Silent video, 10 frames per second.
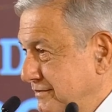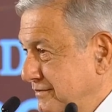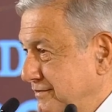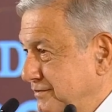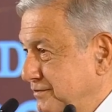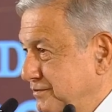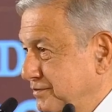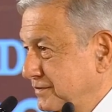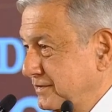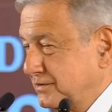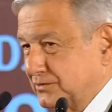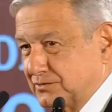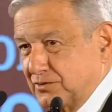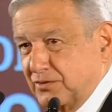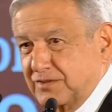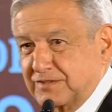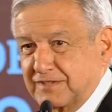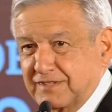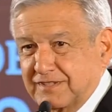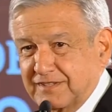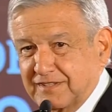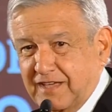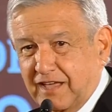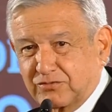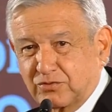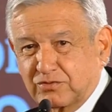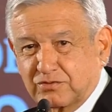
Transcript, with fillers: they're very that's very strange. All this